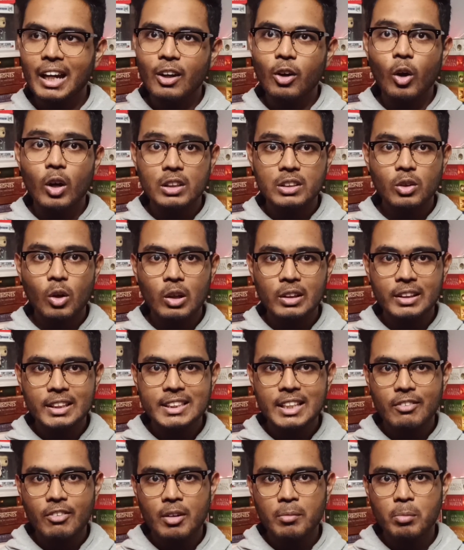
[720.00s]
I got all the
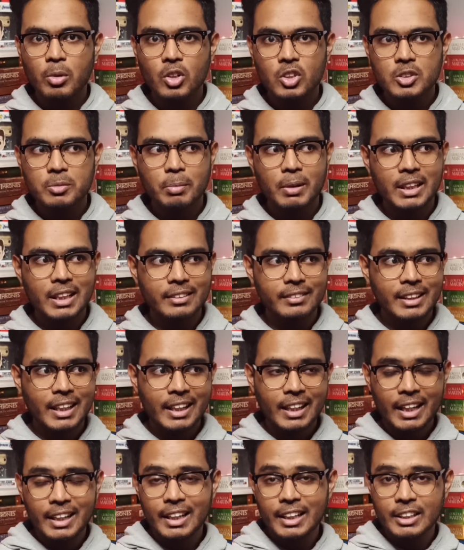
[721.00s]
7 books, but
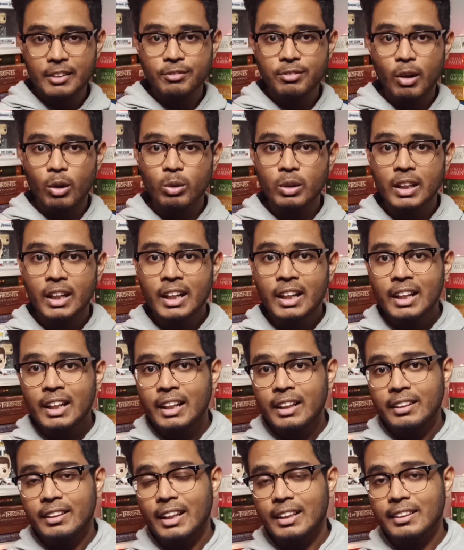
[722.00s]
then I later found
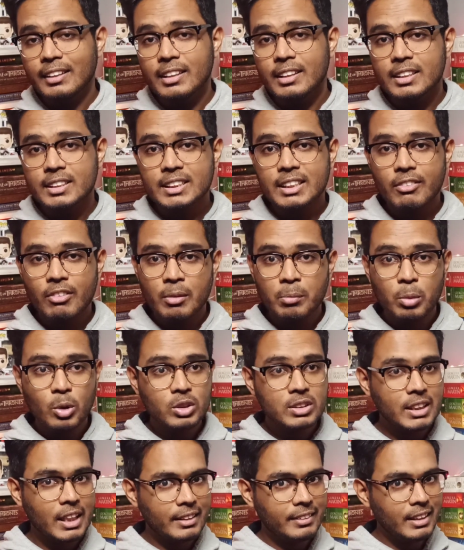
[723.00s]
that the 7
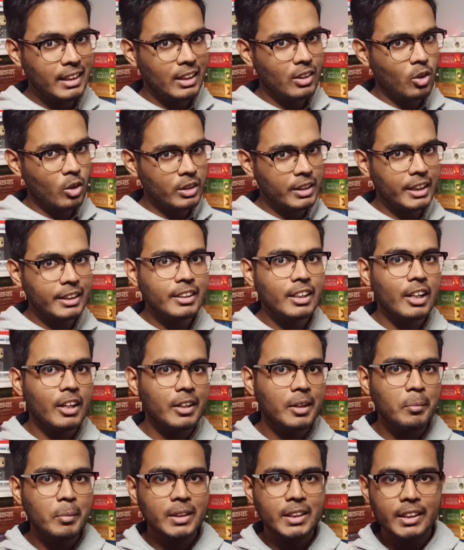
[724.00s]
books are there on Kindle
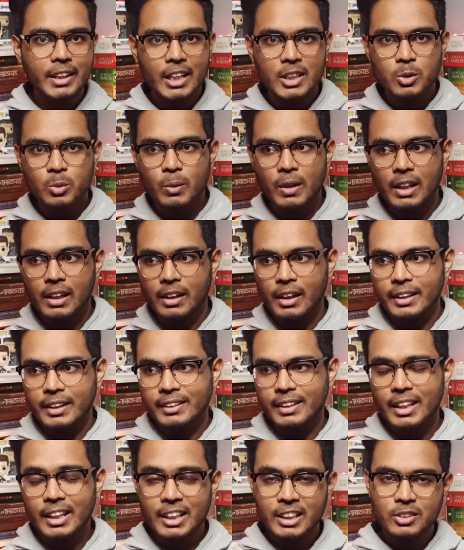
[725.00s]
Unlimited as well, and
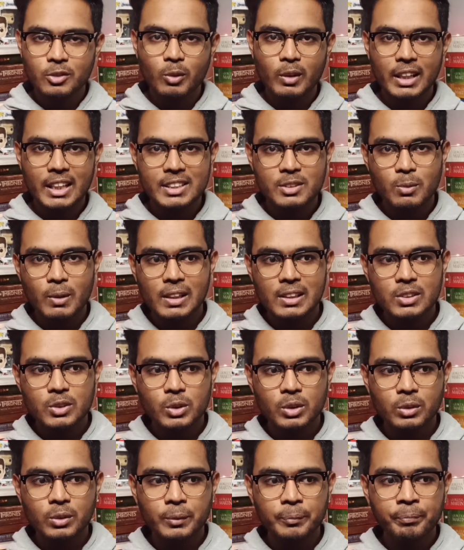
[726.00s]
the 8th one as well.
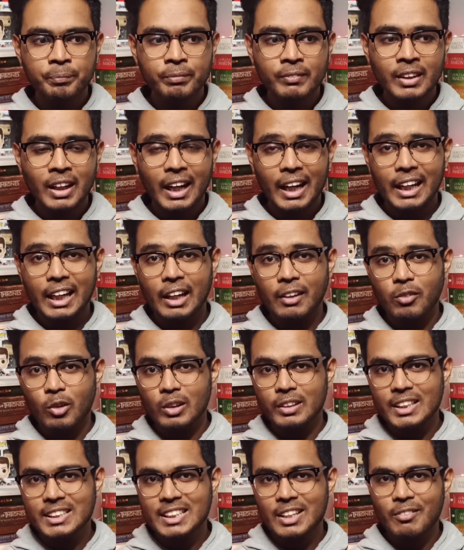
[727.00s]
So I have
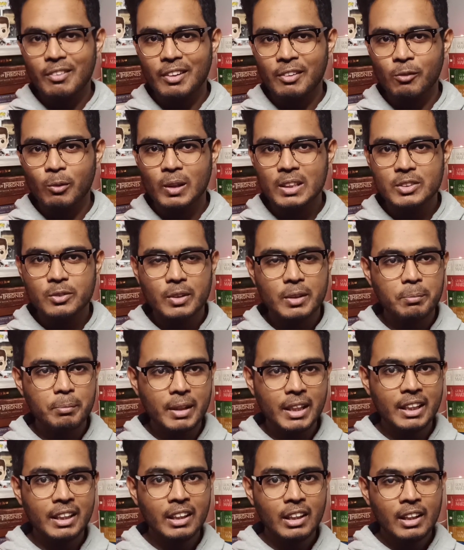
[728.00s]
all the 7 ones with
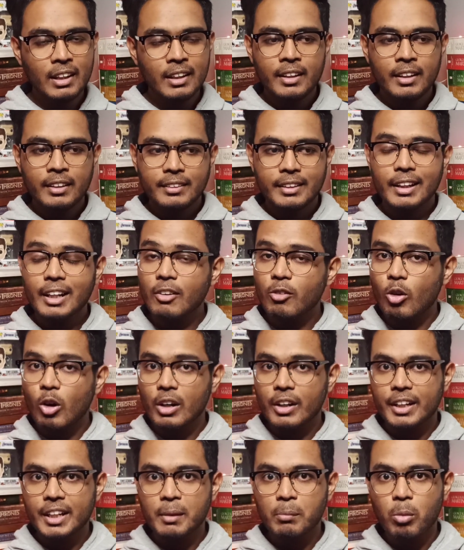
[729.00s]
me that I've
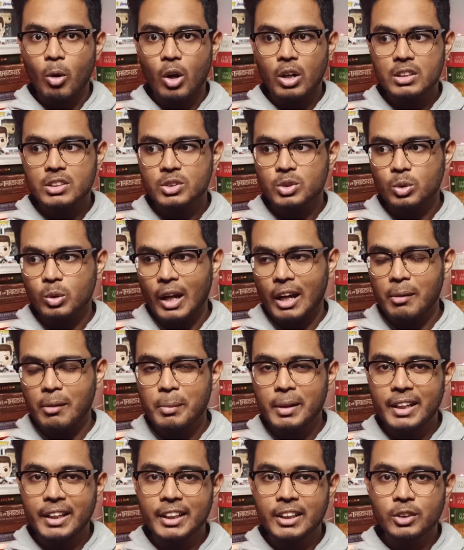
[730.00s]
already bought, so I'll
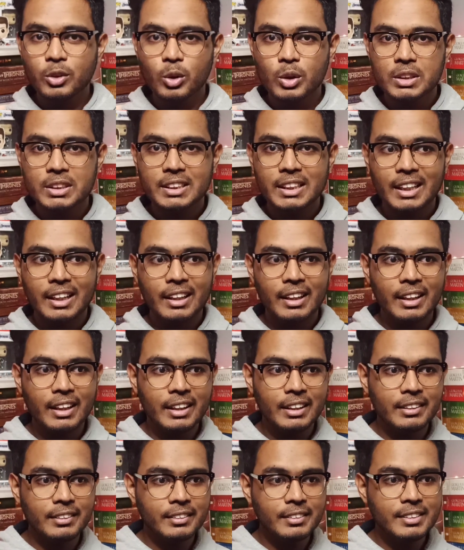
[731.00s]
be reading those.
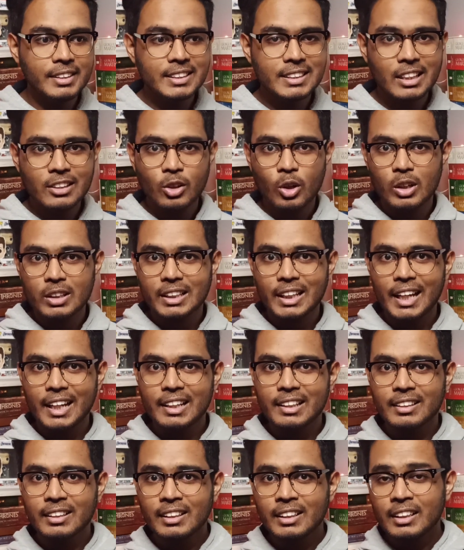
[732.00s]
And these are not
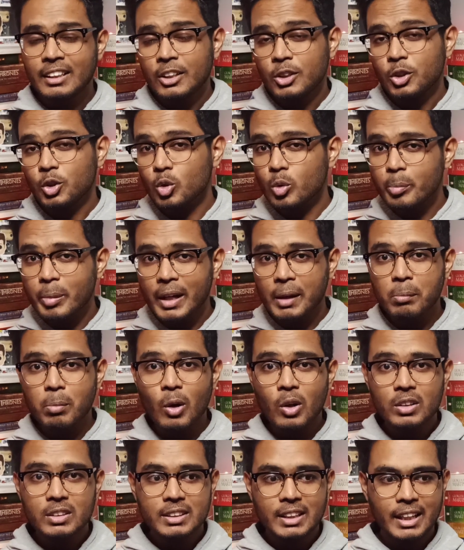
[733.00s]
like too big
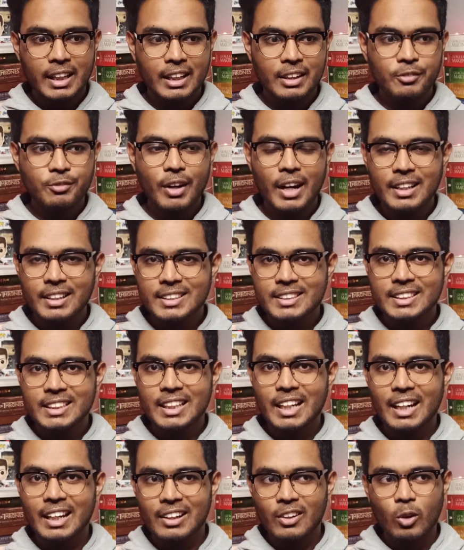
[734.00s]
books, and
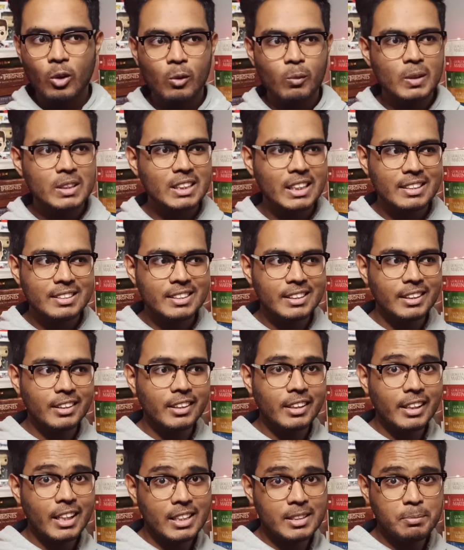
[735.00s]
fantasy are always
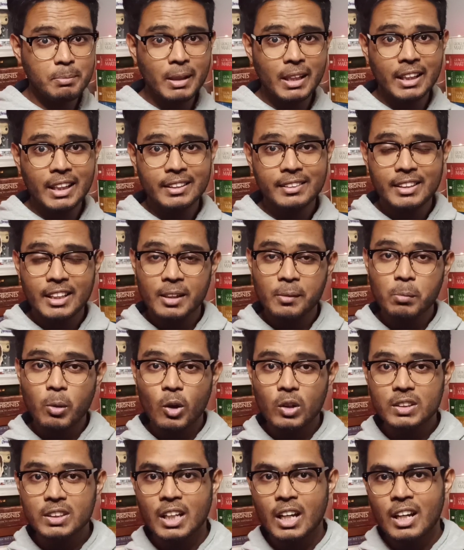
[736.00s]
considered as big and thick
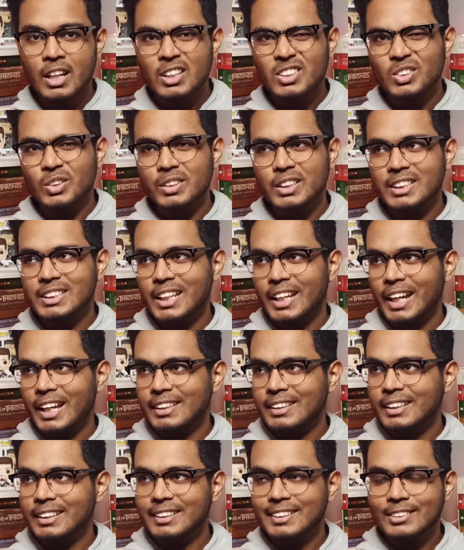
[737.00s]
books. So these are I
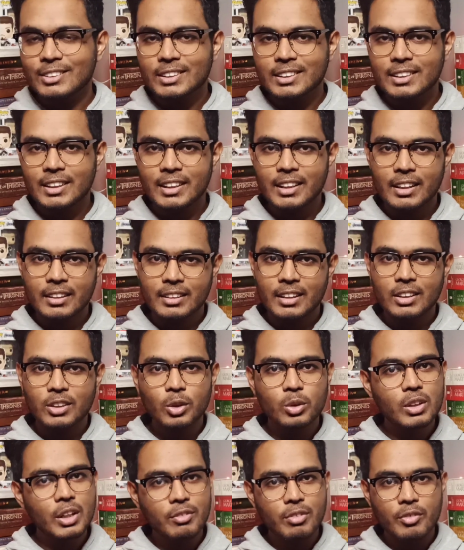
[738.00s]
think 300
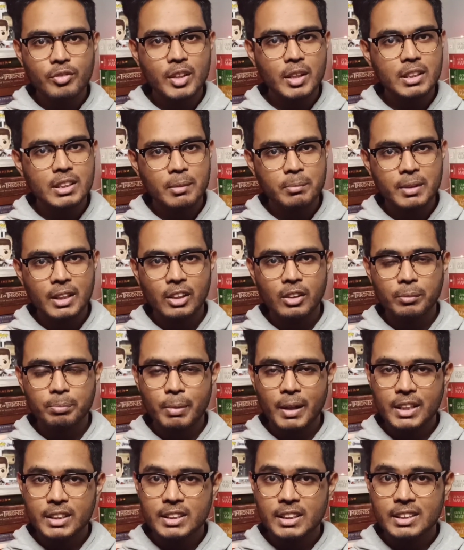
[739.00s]
to 350 something
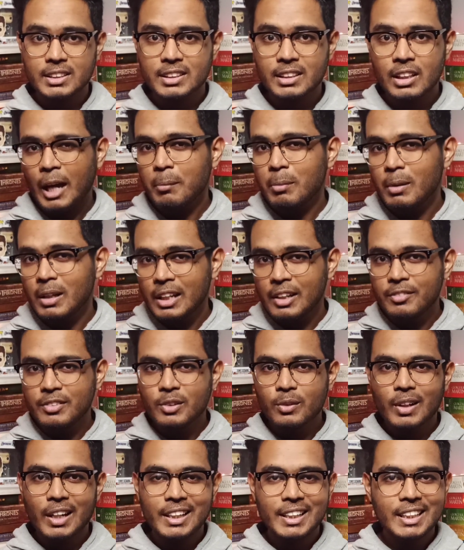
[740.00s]
pages. I believe
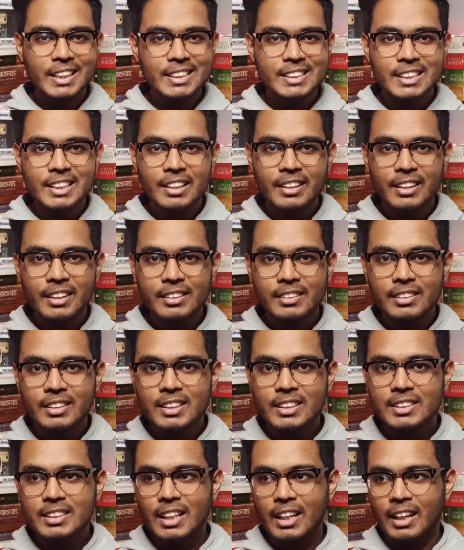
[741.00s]
you can easily read
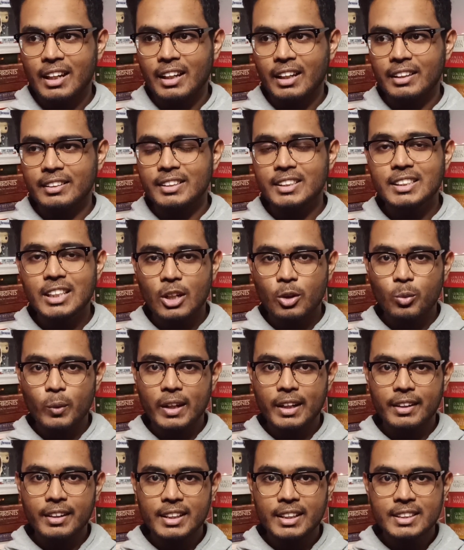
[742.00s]
these, and these are
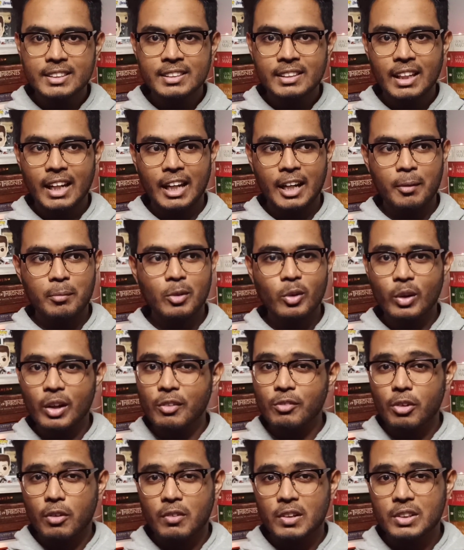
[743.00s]
quick reads, and I'm looking
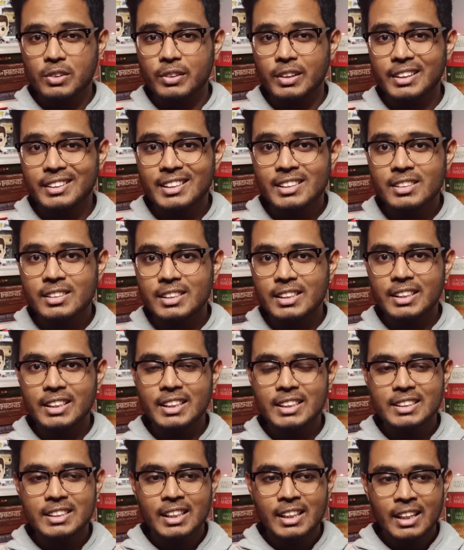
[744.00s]
forward to read this
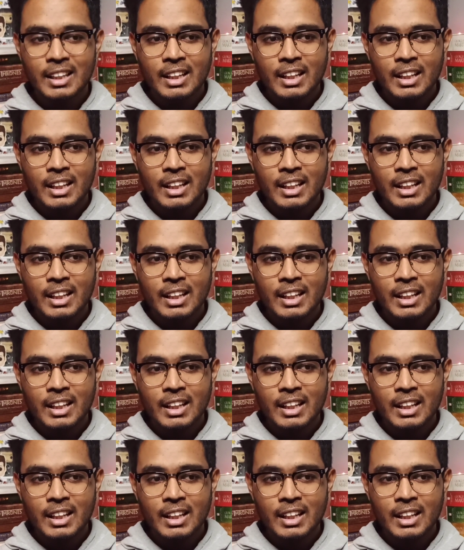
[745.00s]
series.